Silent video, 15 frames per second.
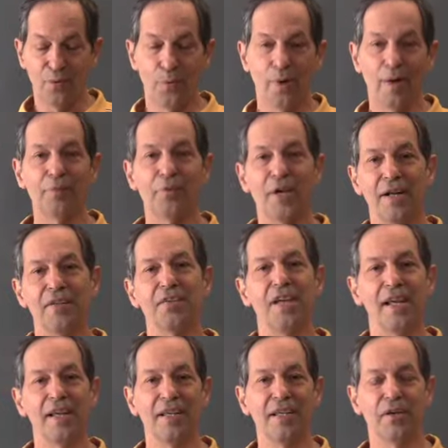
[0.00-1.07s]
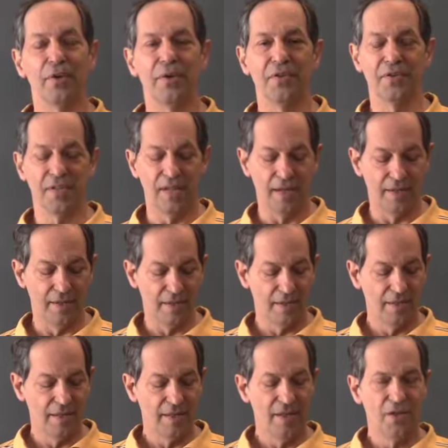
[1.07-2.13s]
What I'm trying to say here is that
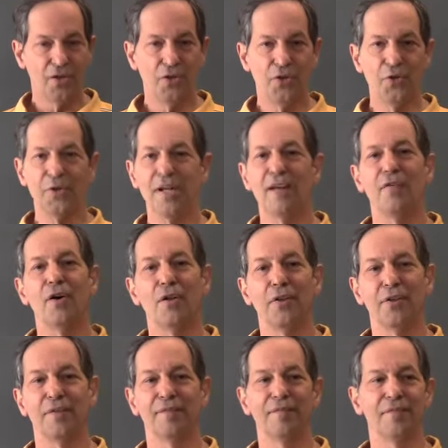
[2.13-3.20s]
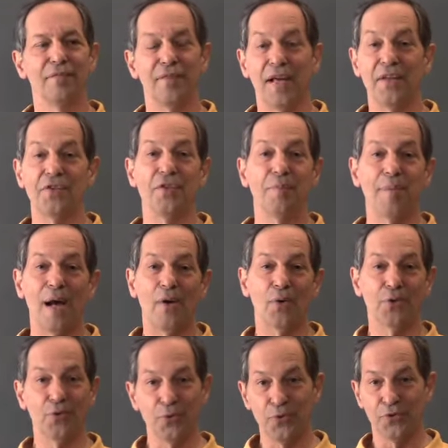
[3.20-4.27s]
you can have all the fancy power
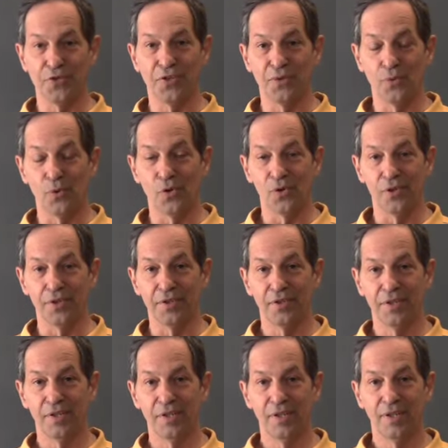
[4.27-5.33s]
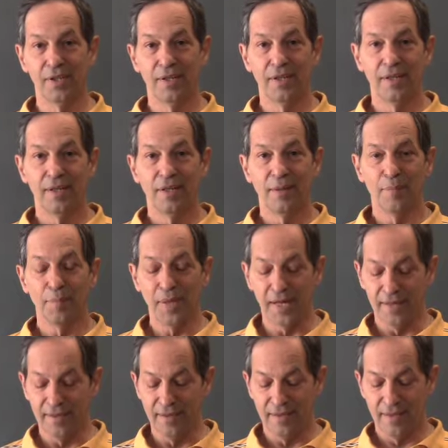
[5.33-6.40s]
tools in the world,
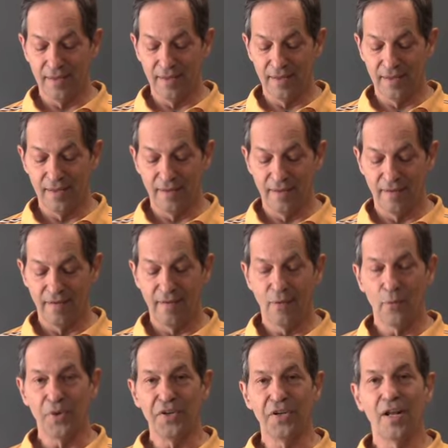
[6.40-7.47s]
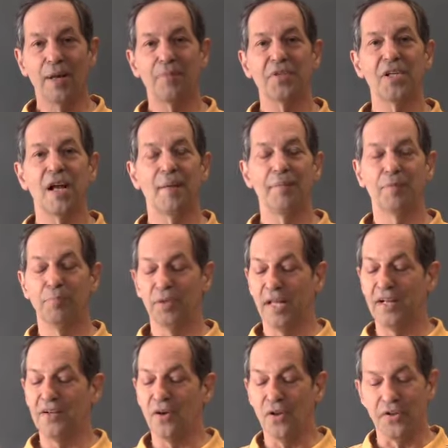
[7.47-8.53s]
but when it comes time to
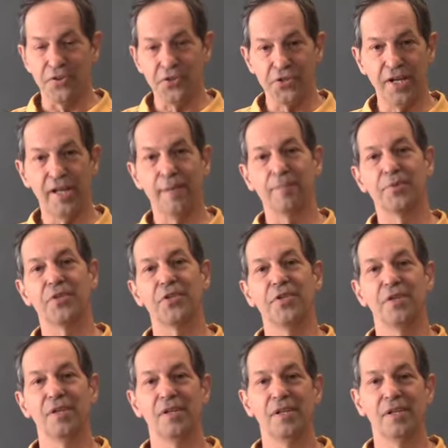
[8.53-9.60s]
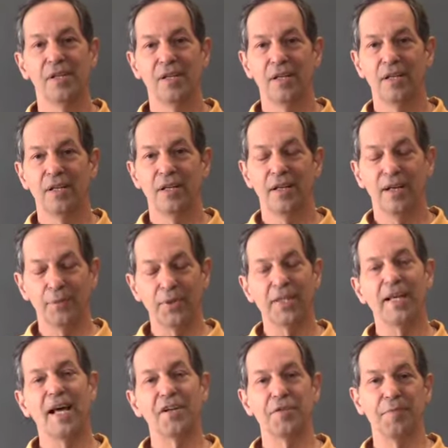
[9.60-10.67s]
blend all the shapes, it
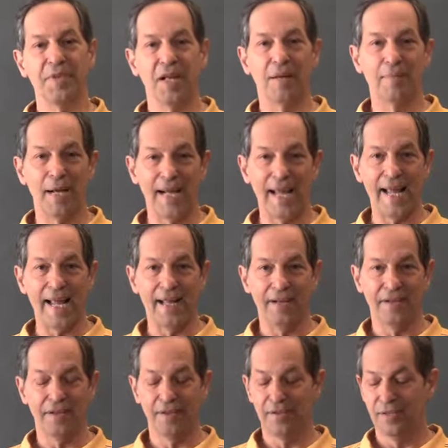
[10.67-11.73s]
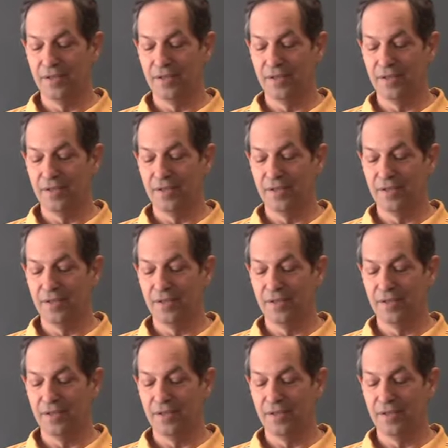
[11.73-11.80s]
really has to be done by hand.